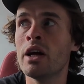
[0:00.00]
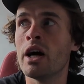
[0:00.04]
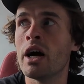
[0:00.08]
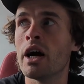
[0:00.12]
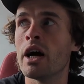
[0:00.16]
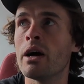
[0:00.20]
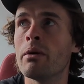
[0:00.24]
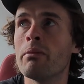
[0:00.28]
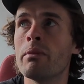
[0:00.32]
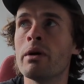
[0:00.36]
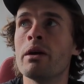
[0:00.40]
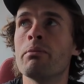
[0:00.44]

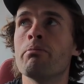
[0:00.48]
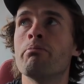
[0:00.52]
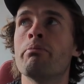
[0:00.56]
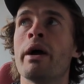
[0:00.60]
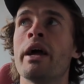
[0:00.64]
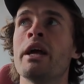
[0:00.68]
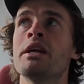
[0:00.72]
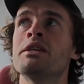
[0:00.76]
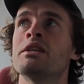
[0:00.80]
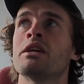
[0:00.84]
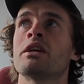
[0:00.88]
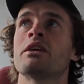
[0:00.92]
It
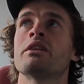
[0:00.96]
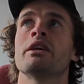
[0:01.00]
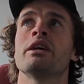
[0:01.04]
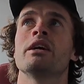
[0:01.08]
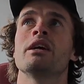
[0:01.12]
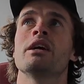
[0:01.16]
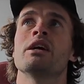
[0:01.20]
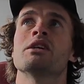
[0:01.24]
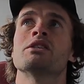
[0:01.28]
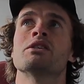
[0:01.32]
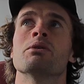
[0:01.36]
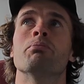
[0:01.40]

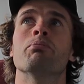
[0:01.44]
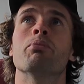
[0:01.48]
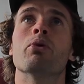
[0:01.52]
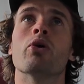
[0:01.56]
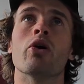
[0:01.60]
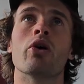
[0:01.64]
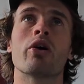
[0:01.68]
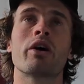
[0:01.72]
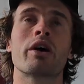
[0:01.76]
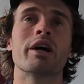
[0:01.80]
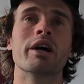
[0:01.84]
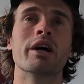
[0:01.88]
basically is a
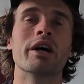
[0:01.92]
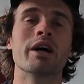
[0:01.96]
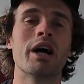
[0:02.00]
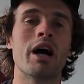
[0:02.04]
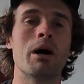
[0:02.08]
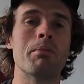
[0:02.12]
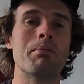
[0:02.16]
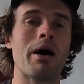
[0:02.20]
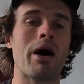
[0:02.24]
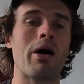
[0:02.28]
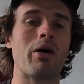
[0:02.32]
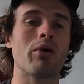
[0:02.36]
book
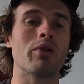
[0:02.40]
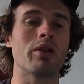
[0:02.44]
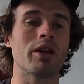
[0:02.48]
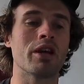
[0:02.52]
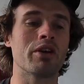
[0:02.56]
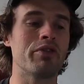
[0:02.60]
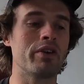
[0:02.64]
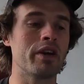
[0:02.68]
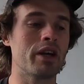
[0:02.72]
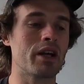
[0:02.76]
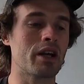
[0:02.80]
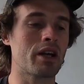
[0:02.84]
about
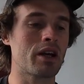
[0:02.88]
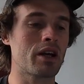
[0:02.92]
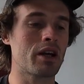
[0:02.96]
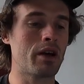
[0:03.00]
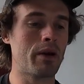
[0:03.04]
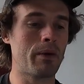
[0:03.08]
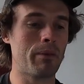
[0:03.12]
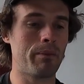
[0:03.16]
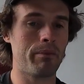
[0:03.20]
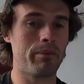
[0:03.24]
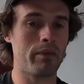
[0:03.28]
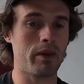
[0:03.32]
living
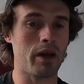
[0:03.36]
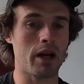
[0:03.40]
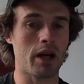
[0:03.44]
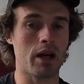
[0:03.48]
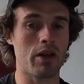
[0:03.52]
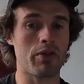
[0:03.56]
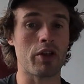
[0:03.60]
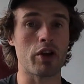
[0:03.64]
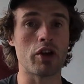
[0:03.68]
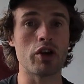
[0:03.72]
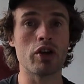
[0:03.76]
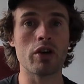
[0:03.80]

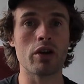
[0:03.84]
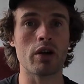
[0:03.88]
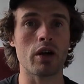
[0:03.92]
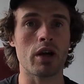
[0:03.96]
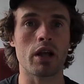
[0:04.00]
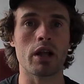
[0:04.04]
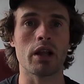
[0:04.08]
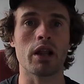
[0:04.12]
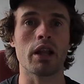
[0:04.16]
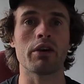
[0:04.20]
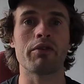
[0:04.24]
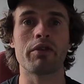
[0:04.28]
as
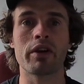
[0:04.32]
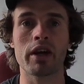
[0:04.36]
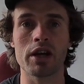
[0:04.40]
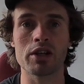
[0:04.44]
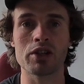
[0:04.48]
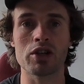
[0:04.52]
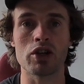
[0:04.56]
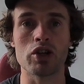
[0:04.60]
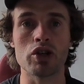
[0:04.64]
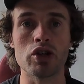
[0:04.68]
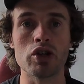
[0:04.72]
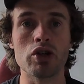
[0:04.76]

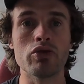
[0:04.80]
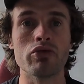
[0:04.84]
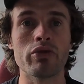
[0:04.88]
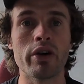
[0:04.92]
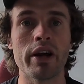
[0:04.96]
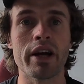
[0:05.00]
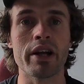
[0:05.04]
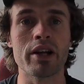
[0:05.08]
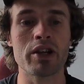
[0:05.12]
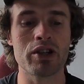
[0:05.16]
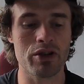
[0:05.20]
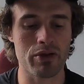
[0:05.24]
a new
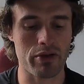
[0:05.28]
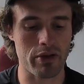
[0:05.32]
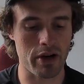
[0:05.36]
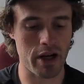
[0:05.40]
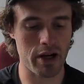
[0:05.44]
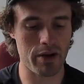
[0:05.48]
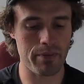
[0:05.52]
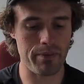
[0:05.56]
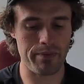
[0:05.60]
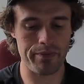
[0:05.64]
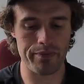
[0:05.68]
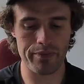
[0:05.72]
rich,
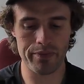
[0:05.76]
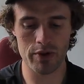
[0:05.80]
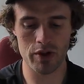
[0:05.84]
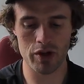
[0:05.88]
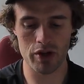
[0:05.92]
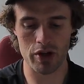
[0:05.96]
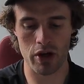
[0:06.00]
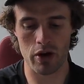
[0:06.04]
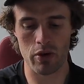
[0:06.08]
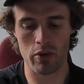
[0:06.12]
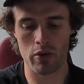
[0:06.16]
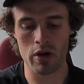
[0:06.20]
right?
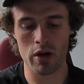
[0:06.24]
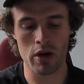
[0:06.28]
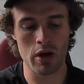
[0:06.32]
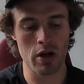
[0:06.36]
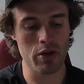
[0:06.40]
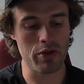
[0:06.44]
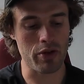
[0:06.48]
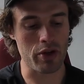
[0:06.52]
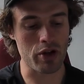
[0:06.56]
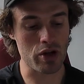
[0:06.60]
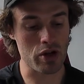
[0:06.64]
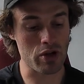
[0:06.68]
So
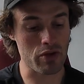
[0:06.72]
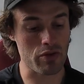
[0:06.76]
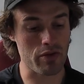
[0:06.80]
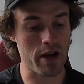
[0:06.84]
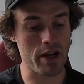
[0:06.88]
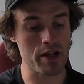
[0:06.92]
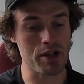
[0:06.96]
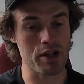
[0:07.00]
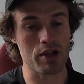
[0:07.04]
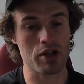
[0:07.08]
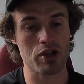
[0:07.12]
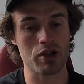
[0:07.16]
the new
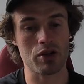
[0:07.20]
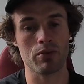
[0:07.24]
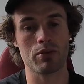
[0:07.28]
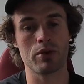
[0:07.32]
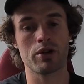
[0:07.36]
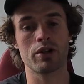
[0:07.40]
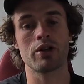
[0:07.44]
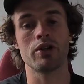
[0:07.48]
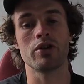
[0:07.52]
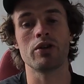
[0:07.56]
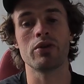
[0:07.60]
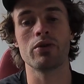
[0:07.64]
rich is
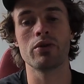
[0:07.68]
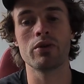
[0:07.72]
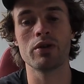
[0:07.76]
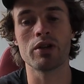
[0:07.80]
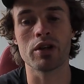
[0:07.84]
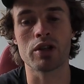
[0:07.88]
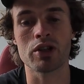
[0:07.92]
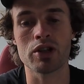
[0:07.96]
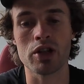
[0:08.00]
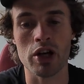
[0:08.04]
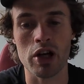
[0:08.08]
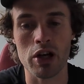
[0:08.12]
someone who
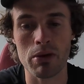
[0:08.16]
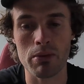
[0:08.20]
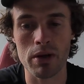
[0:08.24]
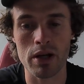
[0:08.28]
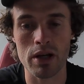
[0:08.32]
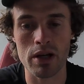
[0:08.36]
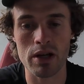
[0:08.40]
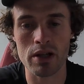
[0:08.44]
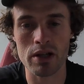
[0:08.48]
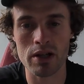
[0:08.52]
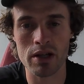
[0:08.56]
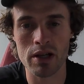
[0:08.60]

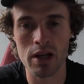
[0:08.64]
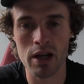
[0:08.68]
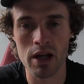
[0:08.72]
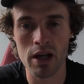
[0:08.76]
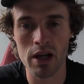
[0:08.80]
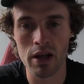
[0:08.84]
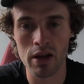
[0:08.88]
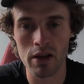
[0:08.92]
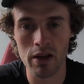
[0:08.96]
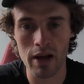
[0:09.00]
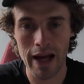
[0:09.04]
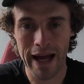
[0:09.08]
determines
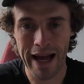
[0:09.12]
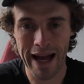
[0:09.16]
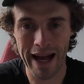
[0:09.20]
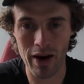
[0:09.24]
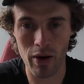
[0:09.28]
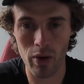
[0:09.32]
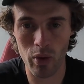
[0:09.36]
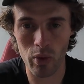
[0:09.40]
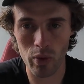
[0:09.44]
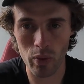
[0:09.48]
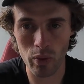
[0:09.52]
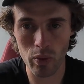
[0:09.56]

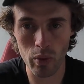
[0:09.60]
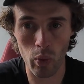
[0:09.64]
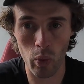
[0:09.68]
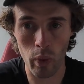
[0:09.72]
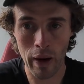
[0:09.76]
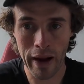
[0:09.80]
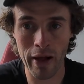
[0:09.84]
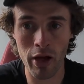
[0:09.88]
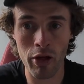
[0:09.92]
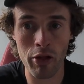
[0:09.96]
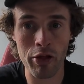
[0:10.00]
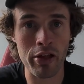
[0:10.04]
how
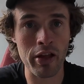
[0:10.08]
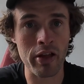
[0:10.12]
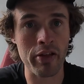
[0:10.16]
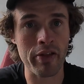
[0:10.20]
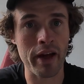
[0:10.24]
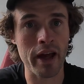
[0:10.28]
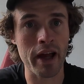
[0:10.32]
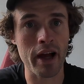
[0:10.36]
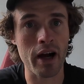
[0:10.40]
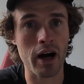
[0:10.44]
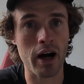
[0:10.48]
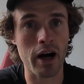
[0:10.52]
wealthy
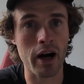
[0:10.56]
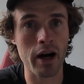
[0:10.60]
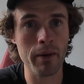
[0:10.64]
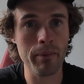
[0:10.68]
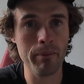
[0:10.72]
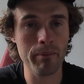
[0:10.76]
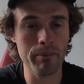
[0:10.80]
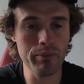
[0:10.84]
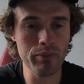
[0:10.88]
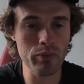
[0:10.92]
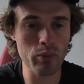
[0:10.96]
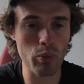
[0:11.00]
they are